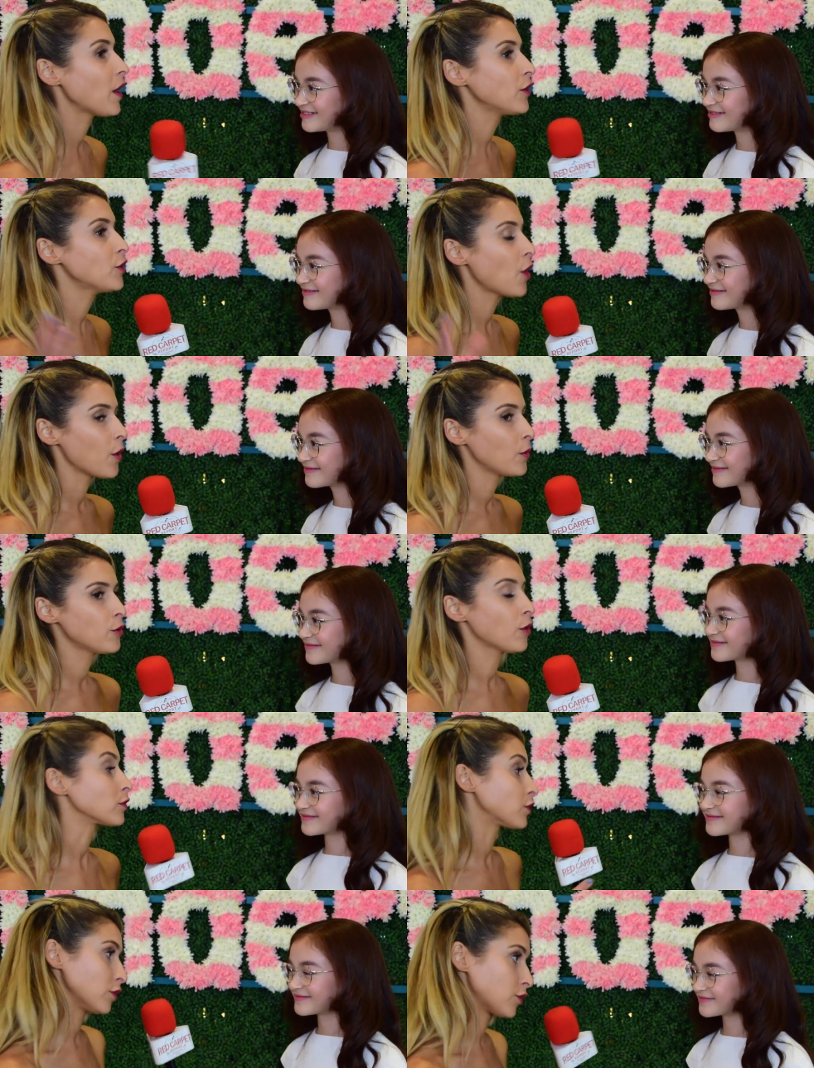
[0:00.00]
Speaker 1: you know, you're on
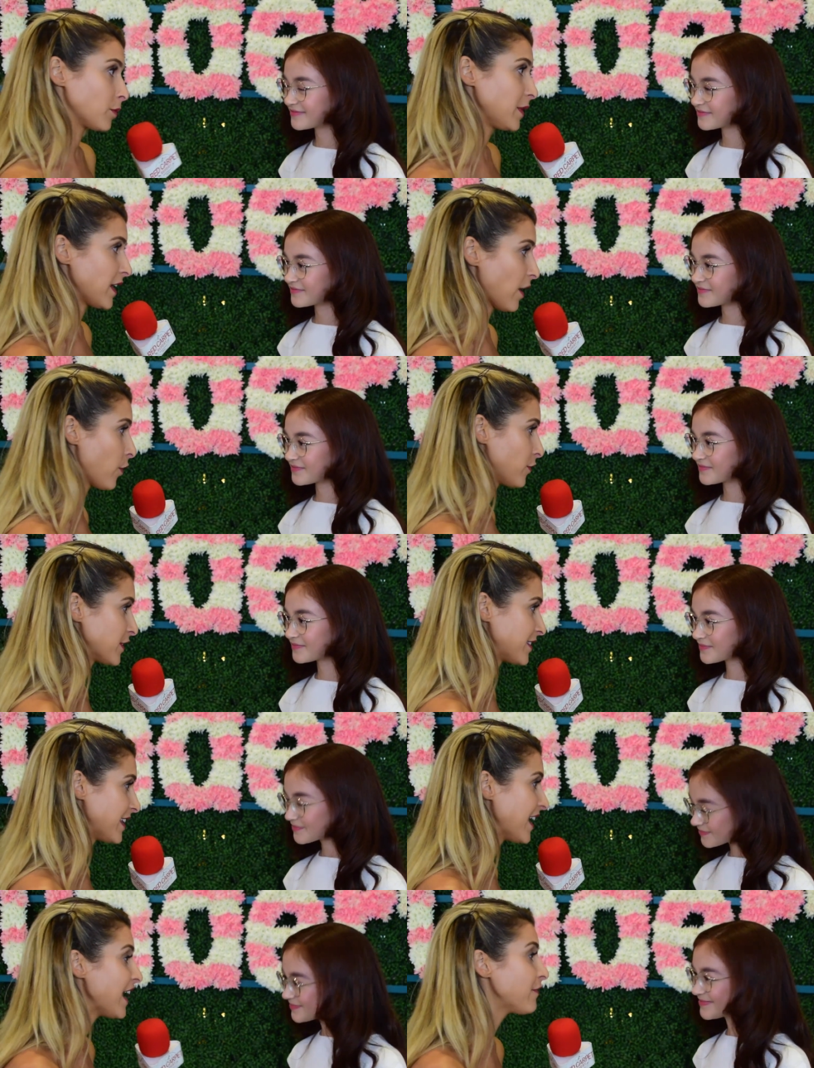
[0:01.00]
social media,
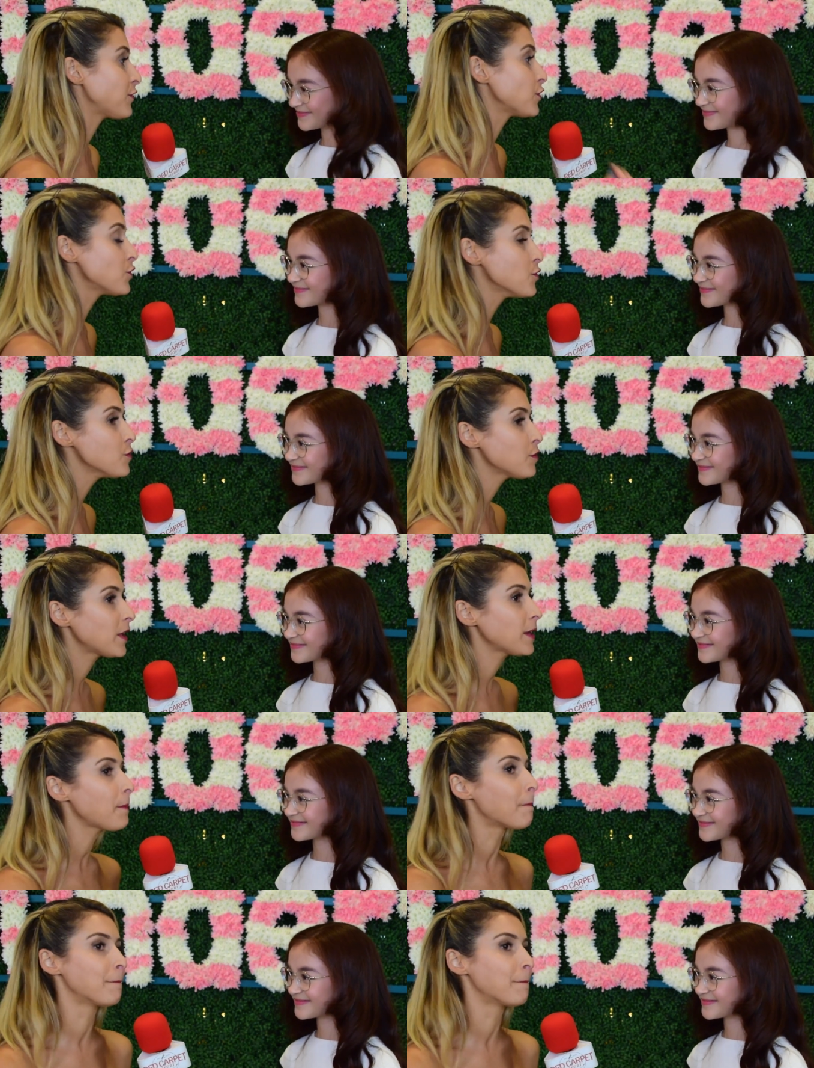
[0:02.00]
obviously. If you could